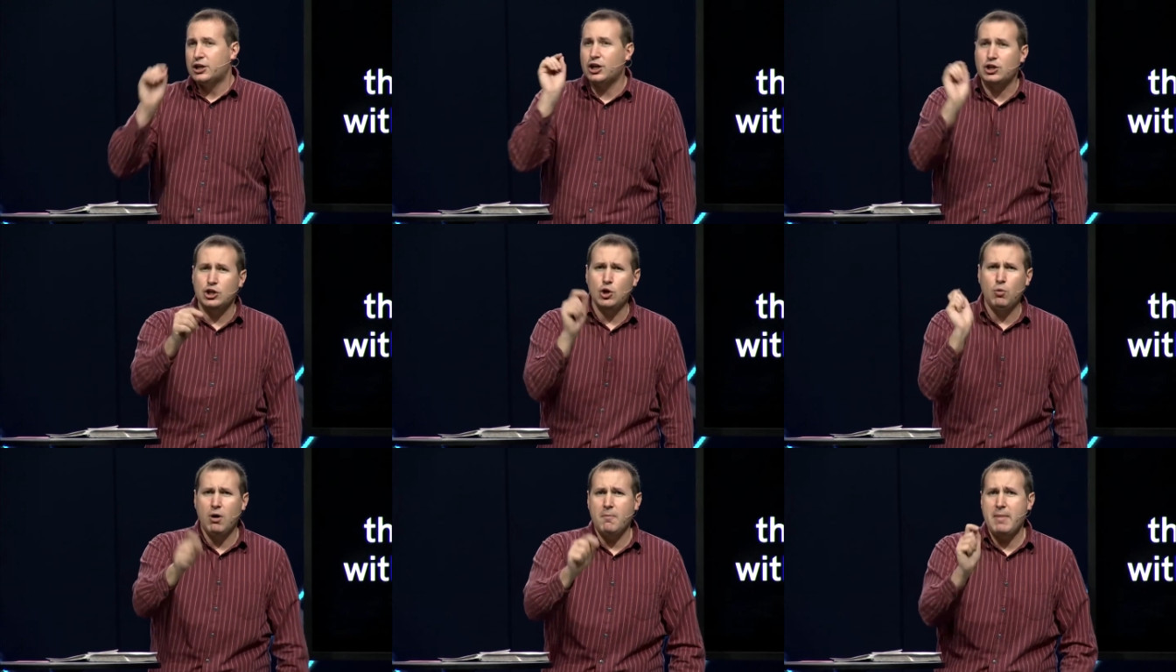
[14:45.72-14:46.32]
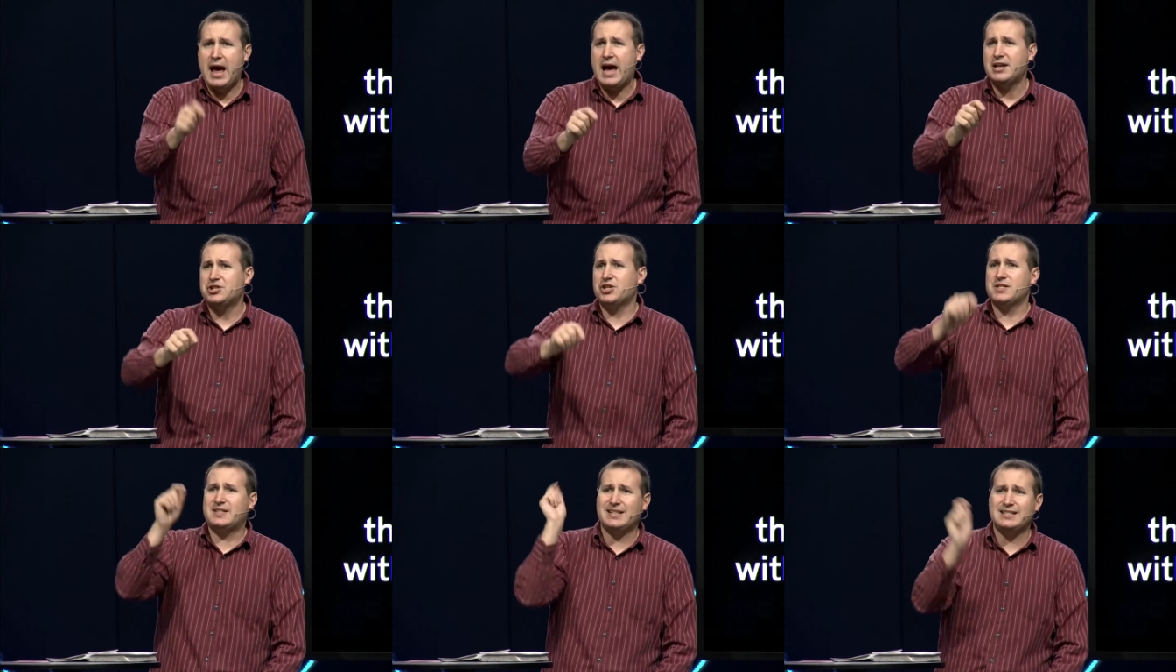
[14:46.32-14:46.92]
Can you
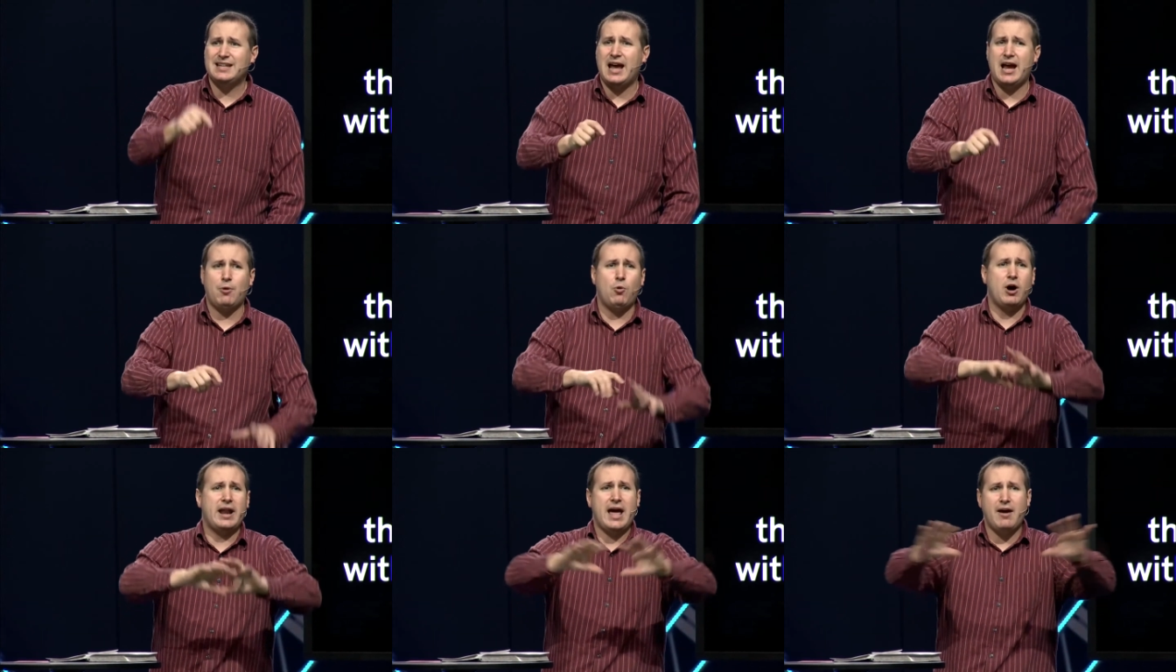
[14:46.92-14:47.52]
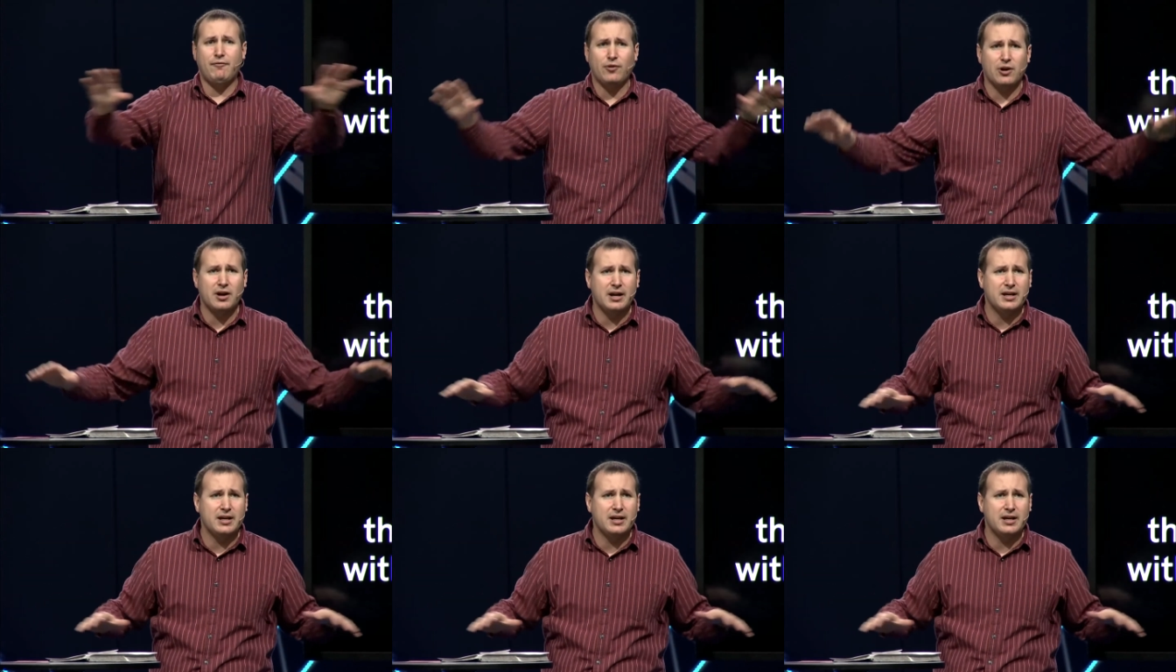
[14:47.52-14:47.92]
imagine today, whatever